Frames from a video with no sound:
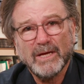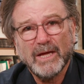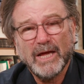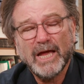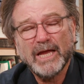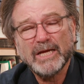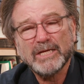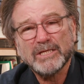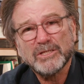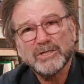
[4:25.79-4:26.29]

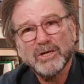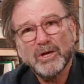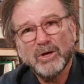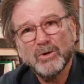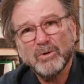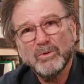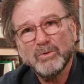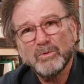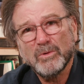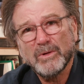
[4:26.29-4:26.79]
And
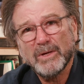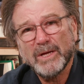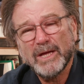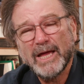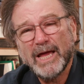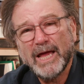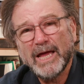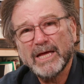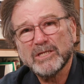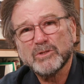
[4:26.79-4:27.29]
so
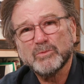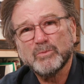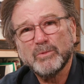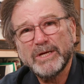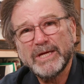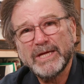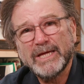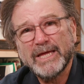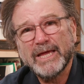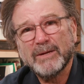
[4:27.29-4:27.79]
as
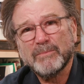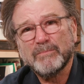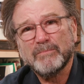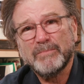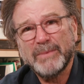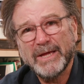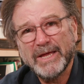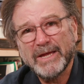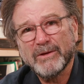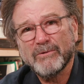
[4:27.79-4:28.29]
we get
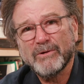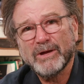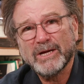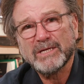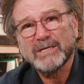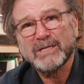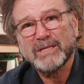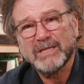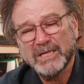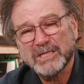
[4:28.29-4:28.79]
better at
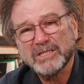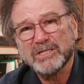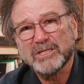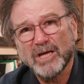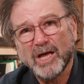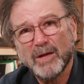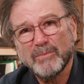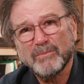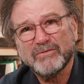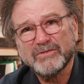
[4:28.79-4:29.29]
this
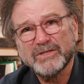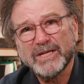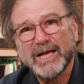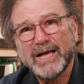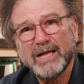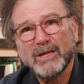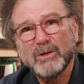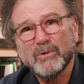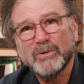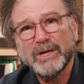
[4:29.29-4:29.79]
type of
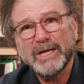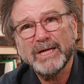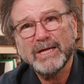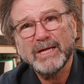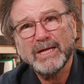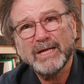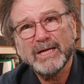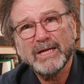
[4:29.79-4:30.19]
tailoring,